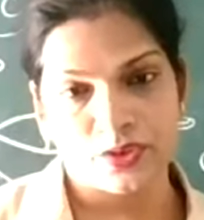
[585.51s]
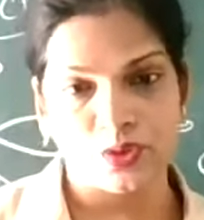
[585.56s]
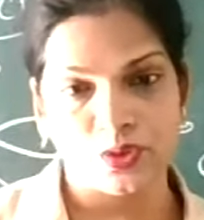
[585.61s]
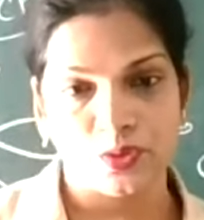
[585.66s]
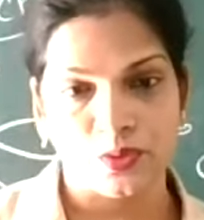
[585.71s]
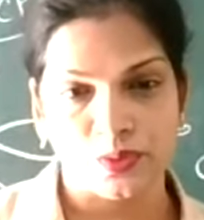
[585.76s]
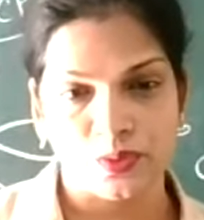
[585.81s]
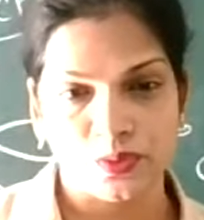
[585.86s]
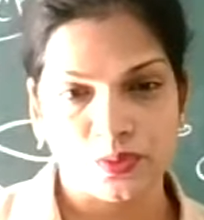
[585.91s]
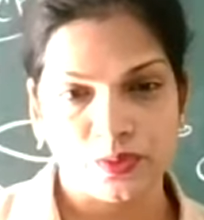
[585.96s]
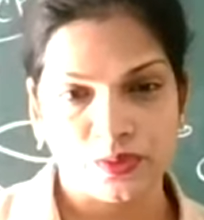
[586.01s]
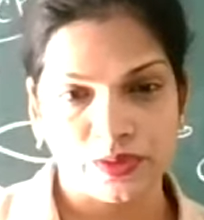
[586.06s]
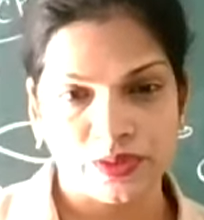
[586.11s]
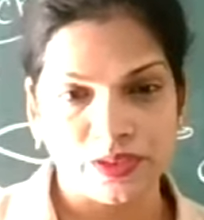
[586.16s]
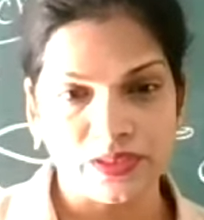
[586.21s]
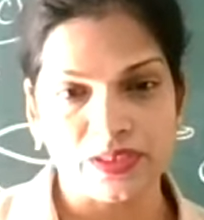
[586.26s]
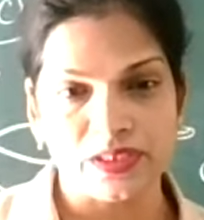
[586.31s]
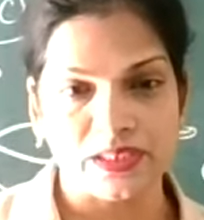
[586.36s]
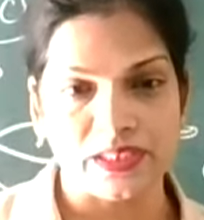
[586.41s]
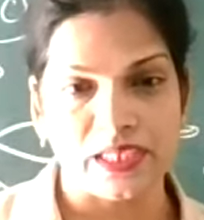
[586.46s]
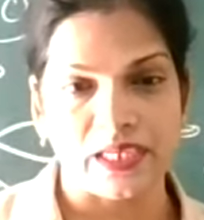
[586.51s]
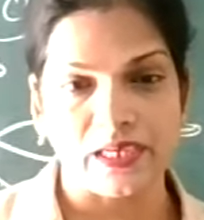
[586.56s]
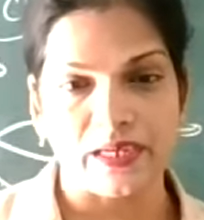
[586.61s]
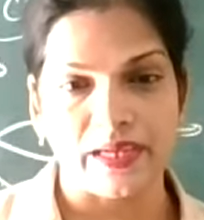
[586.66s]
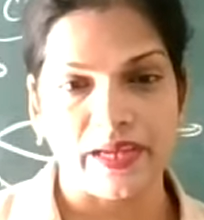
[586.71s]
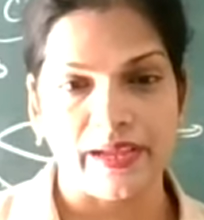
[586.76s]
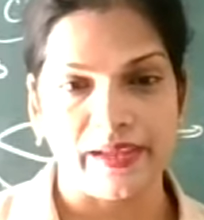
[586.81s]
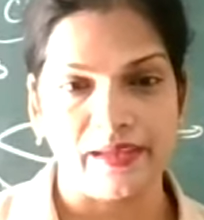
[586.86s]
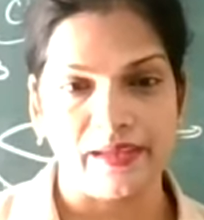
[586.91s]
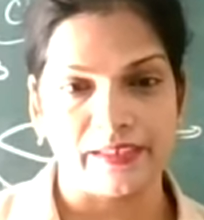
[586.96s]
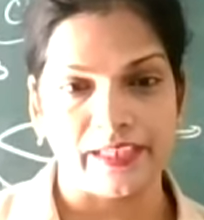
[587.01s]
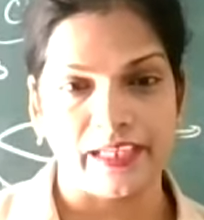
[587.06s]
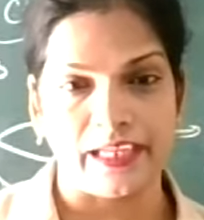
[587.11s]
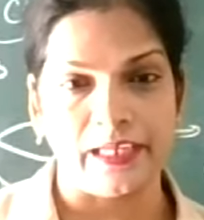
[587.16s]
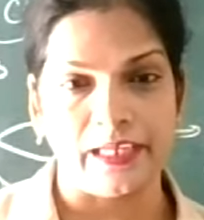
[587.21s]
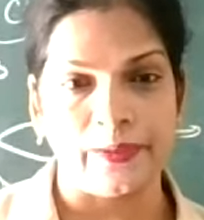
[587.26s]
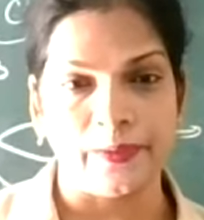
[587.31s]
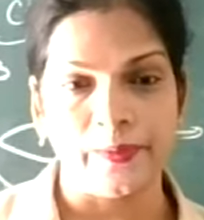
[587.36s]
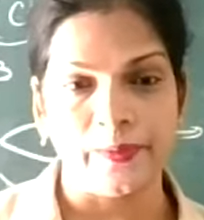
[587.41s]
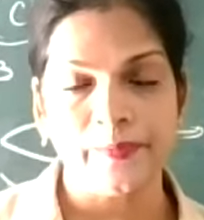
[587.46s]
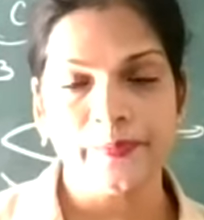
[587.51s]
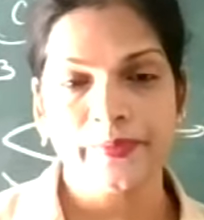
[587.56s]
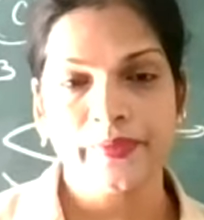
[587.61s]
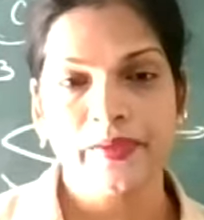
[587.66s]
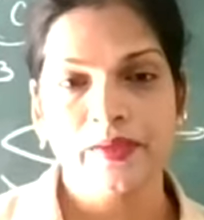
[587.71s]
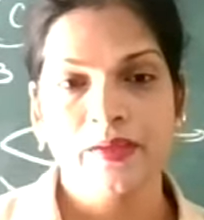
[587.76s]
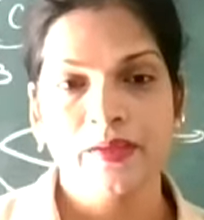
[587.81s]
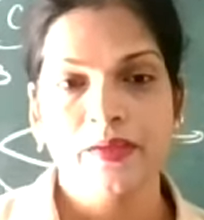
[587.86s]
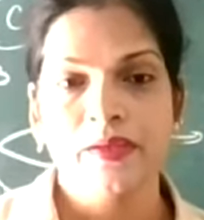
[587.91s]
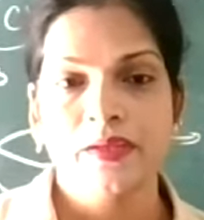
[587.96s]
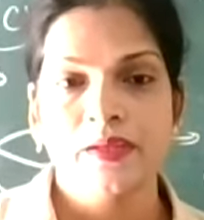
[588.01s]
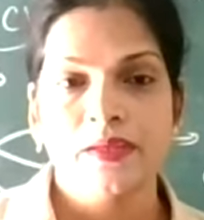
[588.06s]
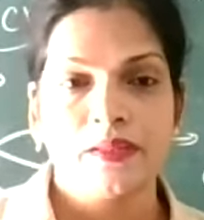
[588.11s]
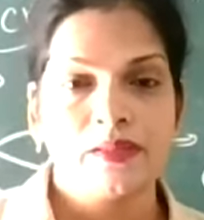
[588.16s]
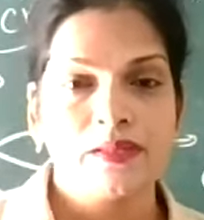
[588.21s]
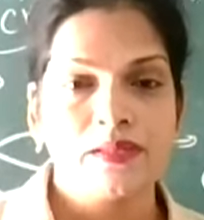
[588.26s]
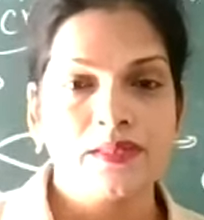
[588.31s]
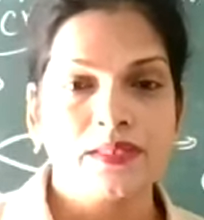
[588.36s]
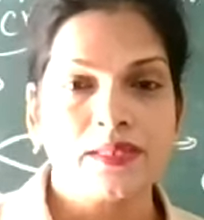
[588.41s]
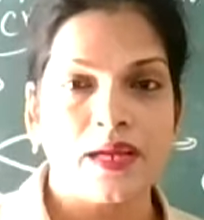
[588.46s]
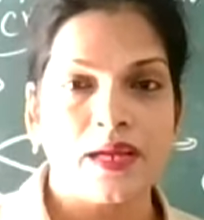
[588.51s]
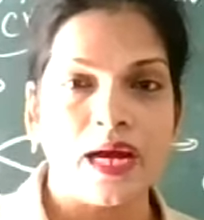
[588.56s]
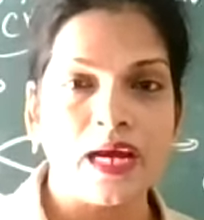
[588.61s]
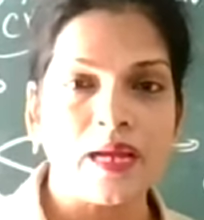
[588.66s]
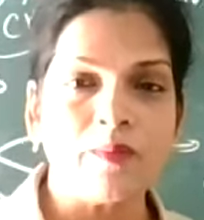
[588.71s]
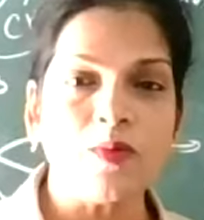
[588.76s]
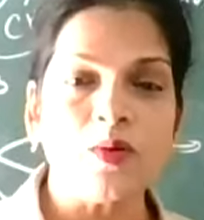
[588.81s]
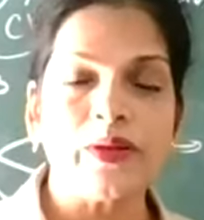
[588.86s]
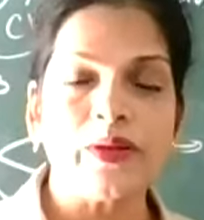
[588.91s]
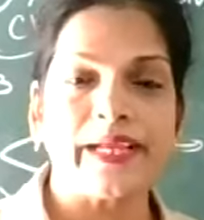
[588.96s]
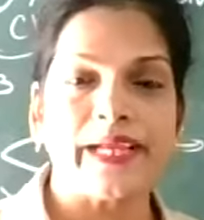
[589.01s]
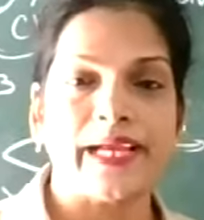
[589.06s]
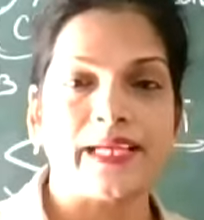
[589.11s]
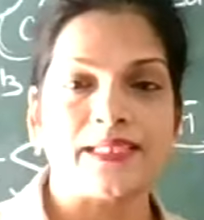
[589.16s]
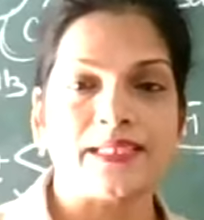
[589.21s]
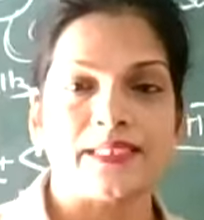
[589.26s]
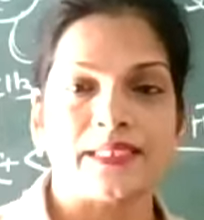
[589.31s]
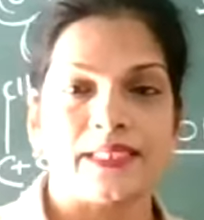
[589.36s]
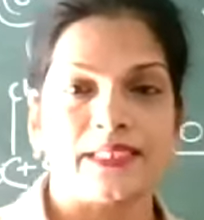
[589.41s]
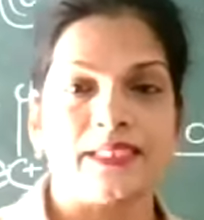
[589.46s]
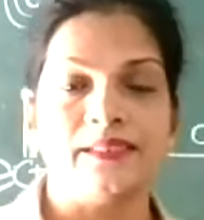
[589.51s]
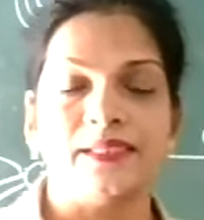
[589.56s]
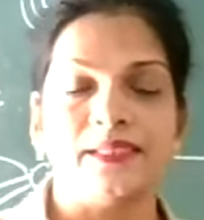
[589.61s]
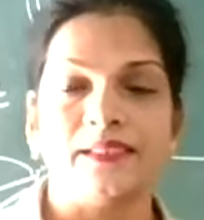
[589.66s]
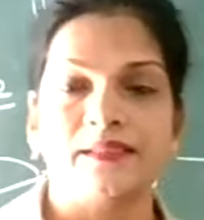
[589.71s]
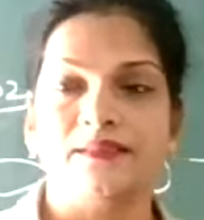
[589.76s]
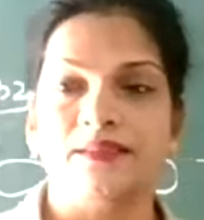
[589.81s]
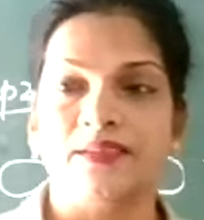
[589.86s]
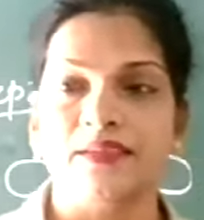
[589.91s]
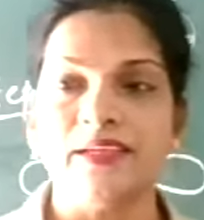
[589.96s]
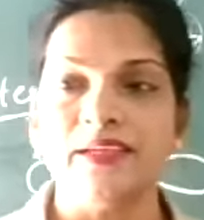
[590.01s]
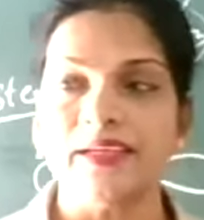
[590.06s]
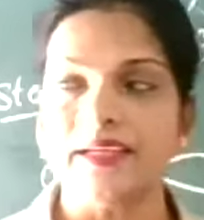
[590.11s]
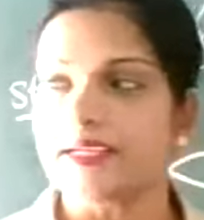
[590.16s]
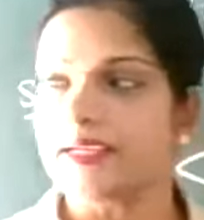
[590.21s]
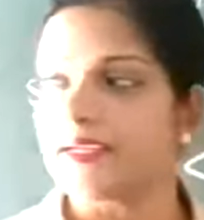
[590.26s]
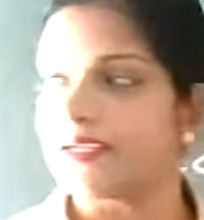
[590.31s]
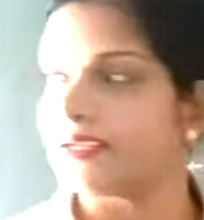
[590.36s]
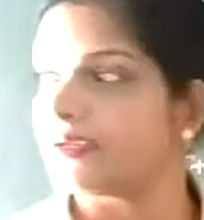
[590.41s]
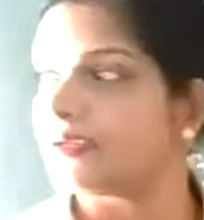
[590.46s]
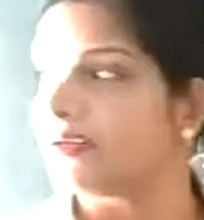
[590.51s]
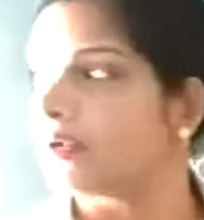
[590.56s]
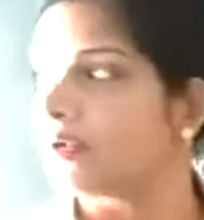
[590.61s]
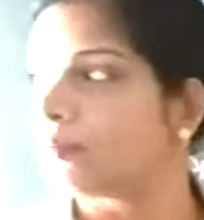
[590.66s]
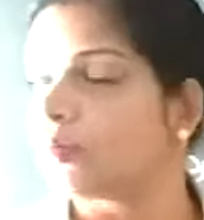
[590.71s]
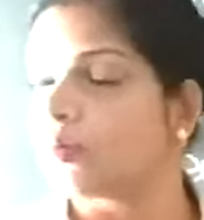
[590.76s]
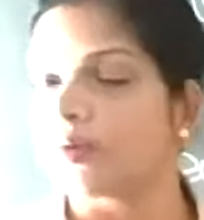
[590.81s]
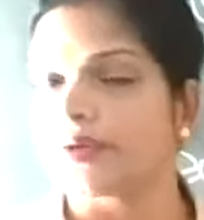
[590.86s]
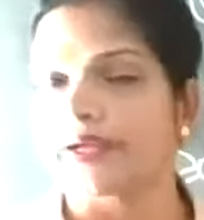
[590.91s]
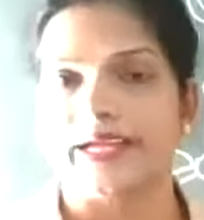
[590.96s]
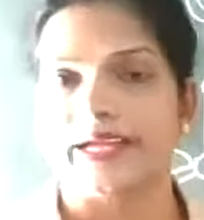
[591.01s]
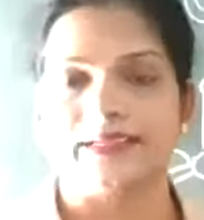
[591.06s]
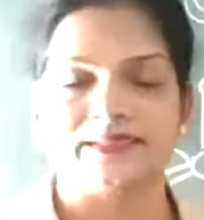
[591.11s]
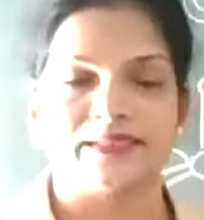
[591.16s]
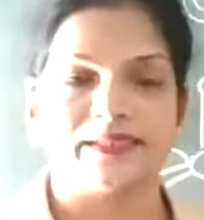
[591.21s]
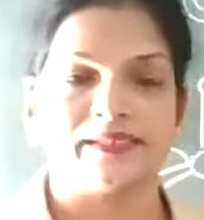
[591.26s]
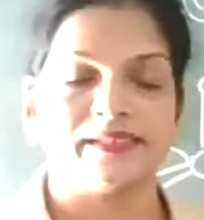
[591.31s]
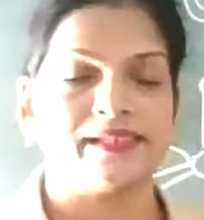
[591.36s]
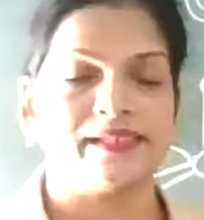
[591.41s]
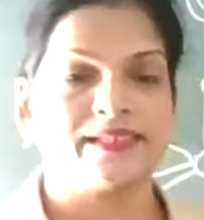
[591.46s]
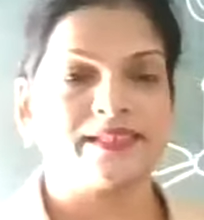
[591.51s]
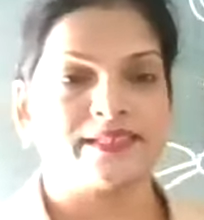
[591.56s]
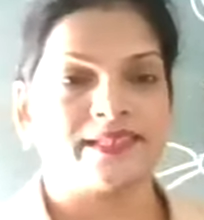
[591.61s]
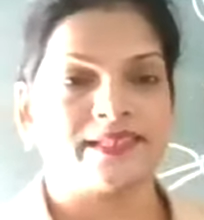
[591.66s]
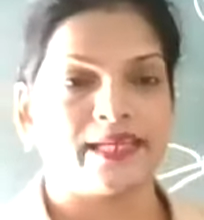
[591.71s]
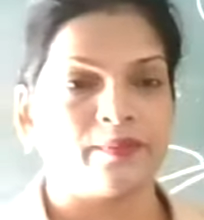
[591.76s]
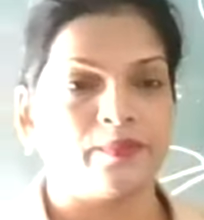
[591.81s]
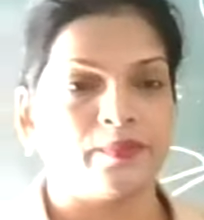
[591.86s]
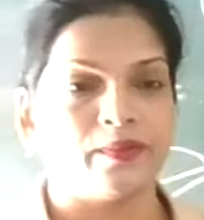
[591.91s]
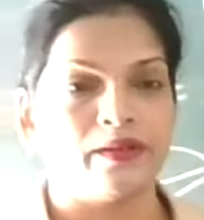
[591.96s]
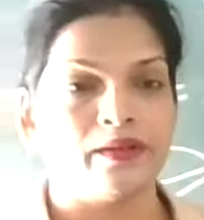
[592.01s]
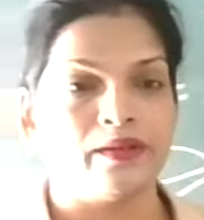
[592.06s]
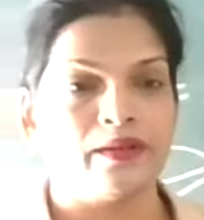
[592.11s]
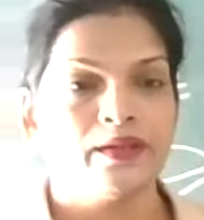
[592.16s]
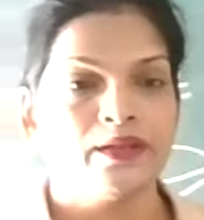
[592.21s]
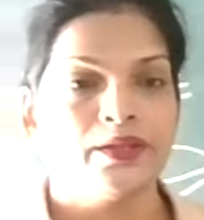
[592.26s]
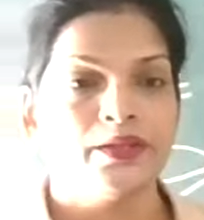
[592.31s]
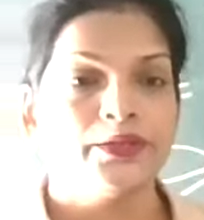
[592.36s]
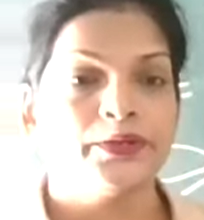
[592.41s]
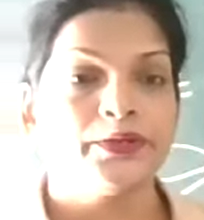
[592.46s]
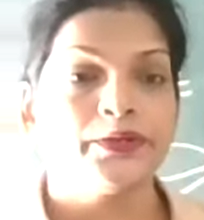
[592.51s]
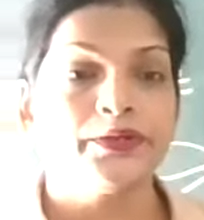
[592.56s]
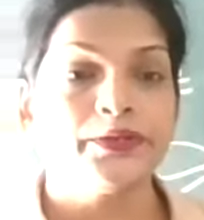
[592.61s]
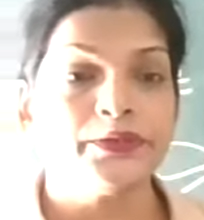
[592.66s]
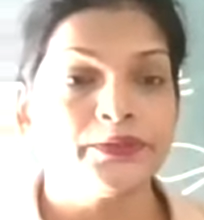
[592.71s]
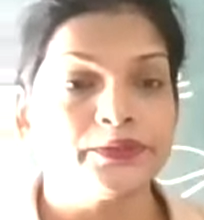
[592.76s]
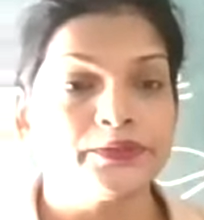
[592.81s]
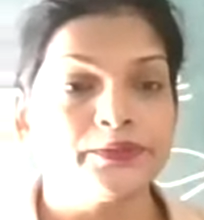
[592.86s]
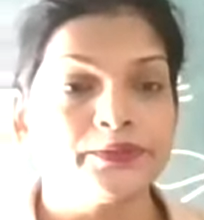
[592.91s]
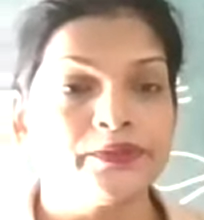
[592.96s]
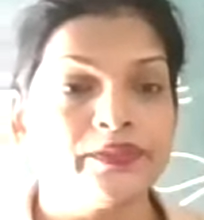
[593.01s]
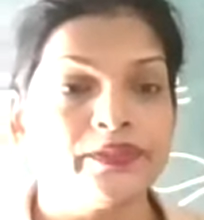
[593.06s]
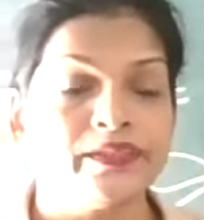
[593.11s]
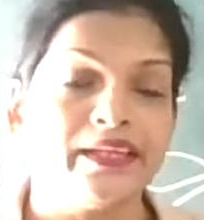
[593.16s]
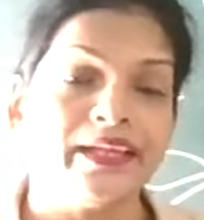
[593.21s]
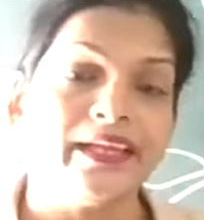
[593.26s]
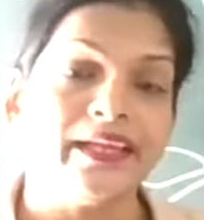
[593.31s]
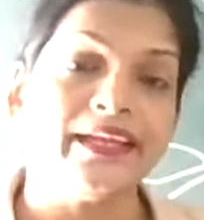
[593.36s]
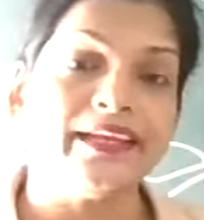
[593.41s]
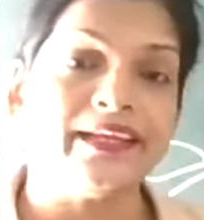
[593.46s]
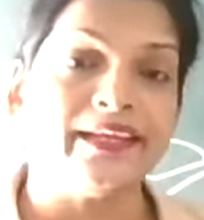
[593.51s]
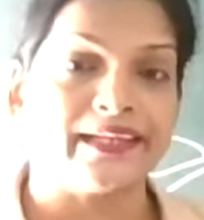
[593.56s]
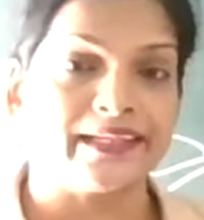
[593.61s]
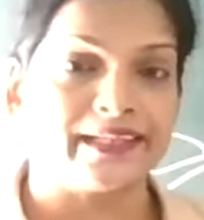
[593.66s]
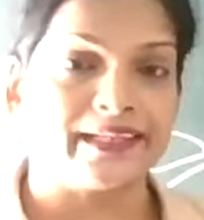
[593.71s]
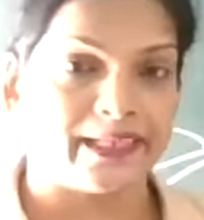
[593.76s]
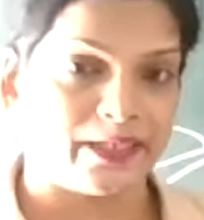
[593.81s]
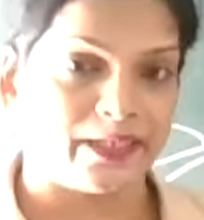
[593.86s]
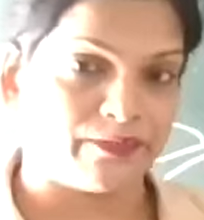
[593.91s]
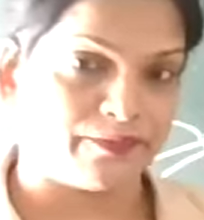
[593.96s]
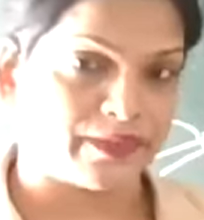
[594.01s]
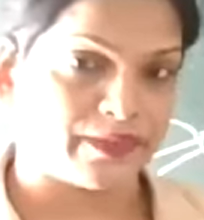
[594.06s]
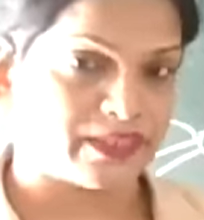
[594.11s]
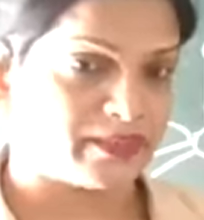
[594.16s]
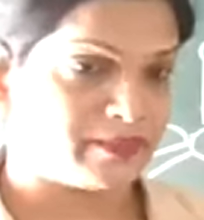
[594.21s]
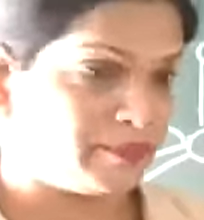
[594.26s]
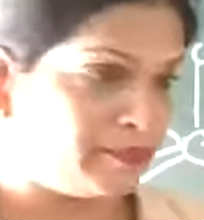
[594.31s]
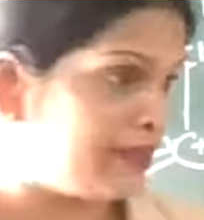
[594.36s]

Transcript: So this year I will tell you this carbocation, a 3-degree carbocation is stable due to the inductive effect.